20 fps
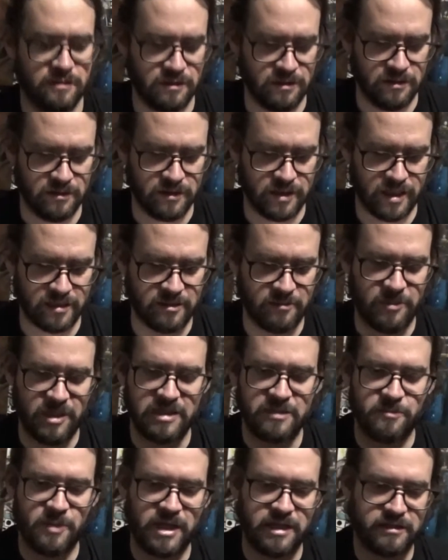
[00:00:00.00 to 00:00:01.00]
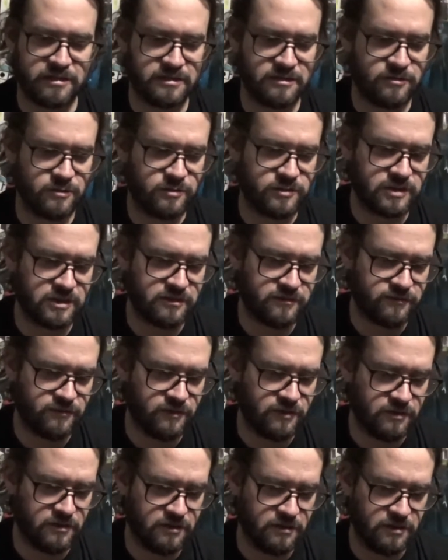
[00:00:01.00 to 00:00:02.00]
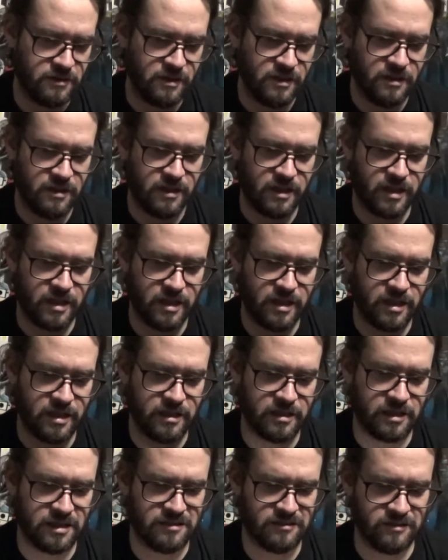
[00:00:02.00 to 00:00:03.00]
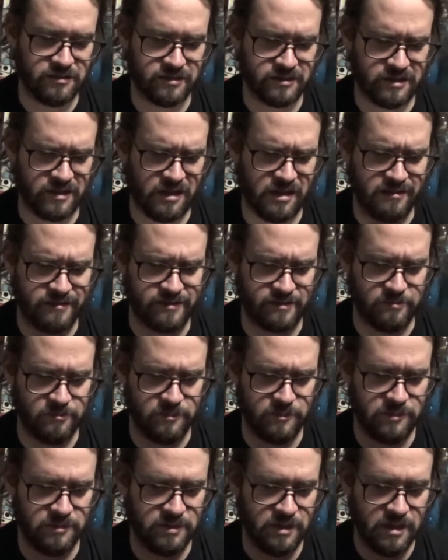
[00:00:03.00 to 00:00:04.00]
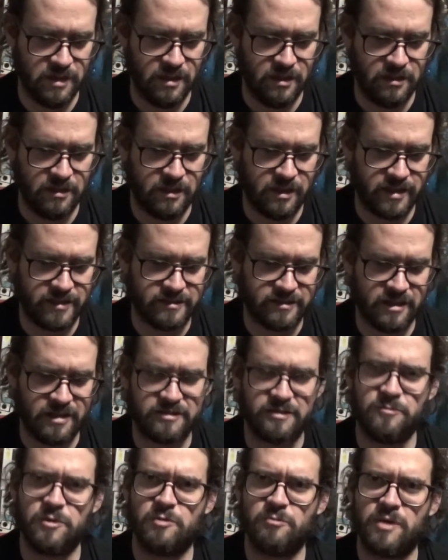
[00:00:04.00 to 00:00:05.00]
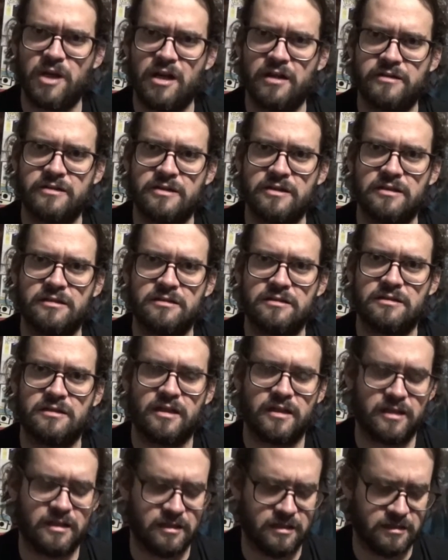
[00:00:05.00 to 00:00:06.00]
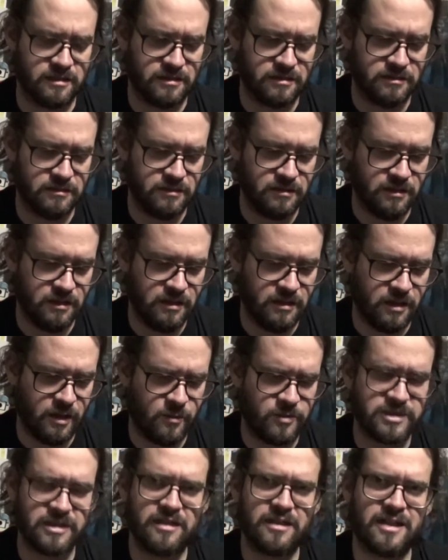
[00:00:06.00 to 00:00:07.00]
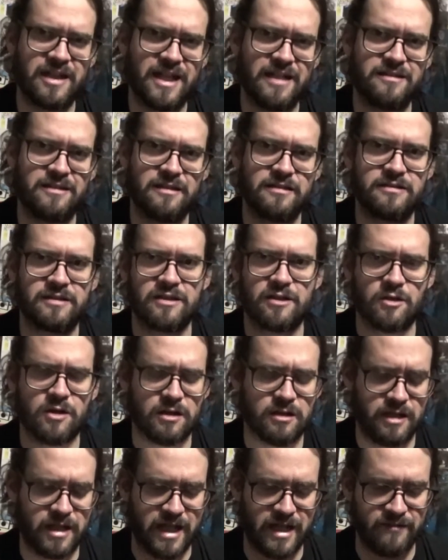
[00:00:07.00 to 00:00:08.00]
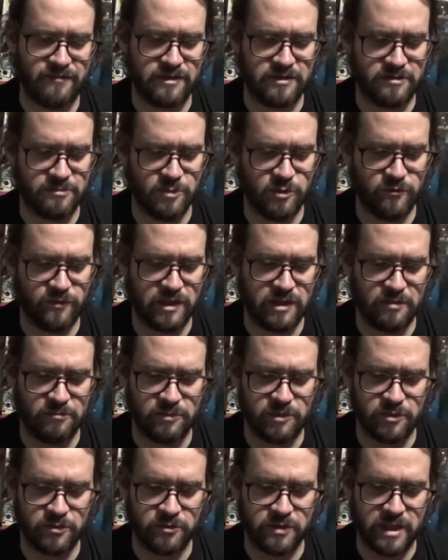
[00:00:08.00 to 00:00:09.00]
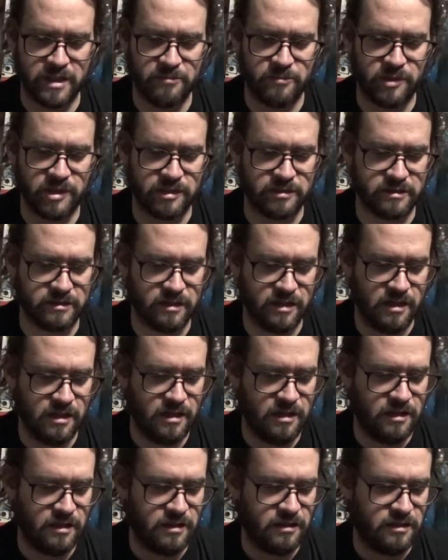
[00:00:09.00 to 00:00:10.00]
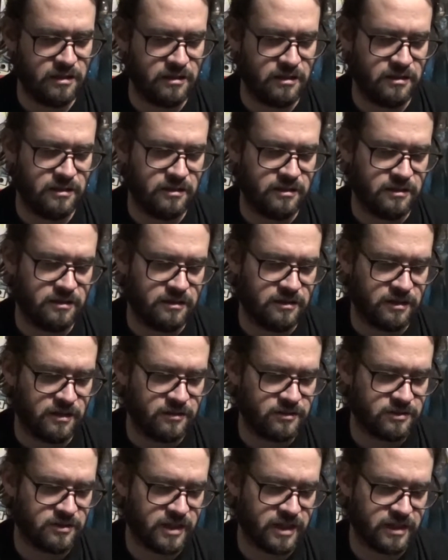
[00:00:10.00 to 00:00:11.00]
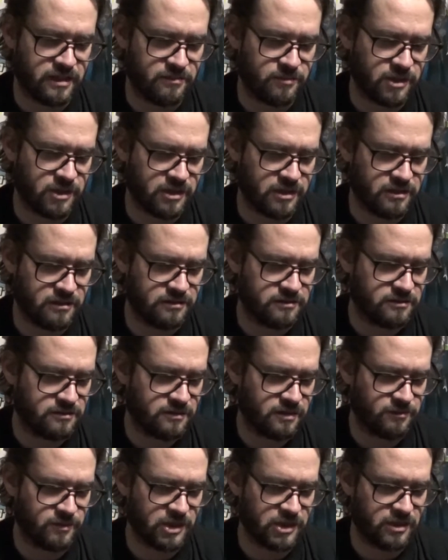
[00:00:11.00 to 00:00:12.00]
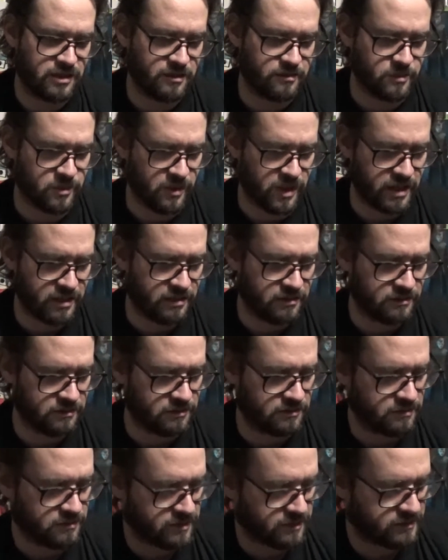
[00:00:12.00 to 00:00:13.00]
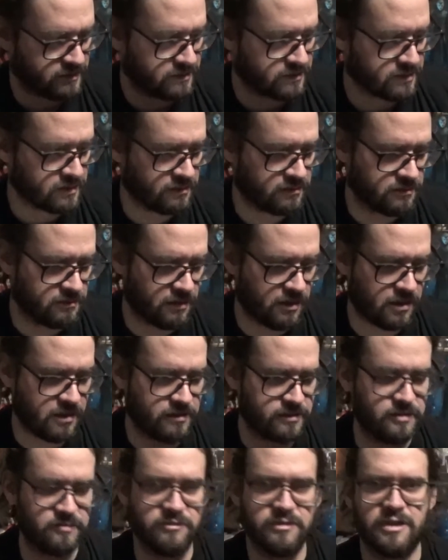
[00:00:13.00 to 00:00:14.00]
Yeah, it's a Best Buy exclusive, and it looks awesome. I saw some unboxings, and I wasn't gonna get this, you know, I already have this movie on Blu-ray, but I was like, I'm gonna upgrade. This is awesome. Look at